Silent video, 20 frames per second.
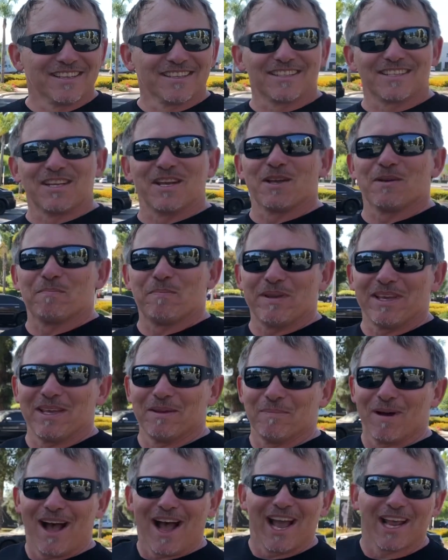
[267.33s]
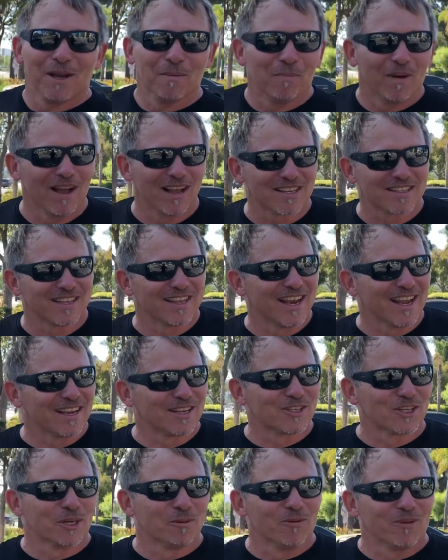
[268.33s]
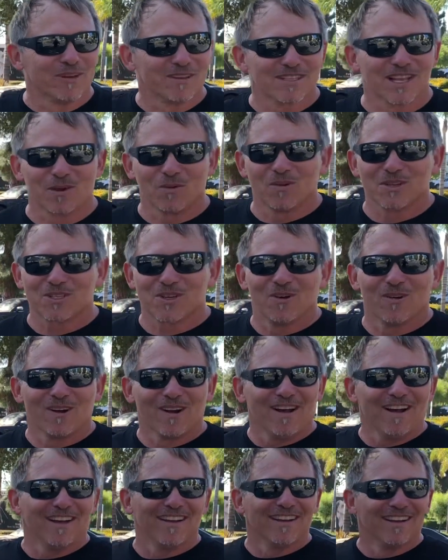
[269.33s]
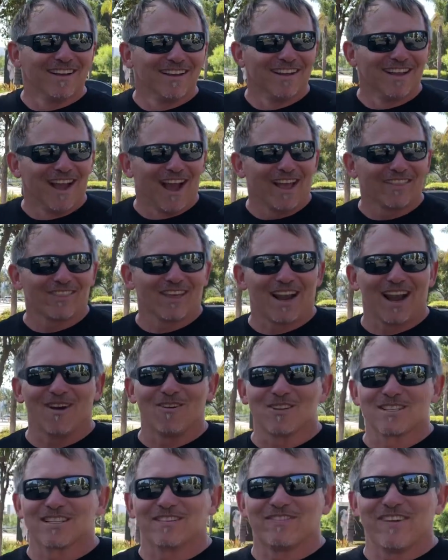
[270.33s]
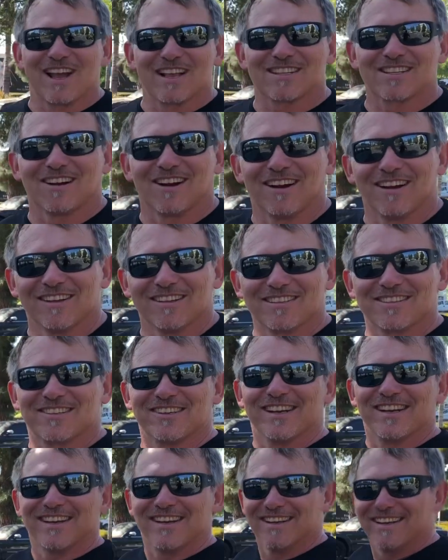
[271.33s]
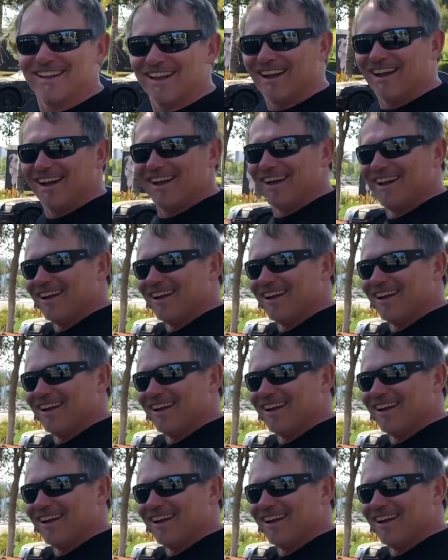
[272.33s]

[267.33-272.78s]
to be behind a bus that had a turbo. He's like, what's going on? I thought I was the fast car on the street. Yeah.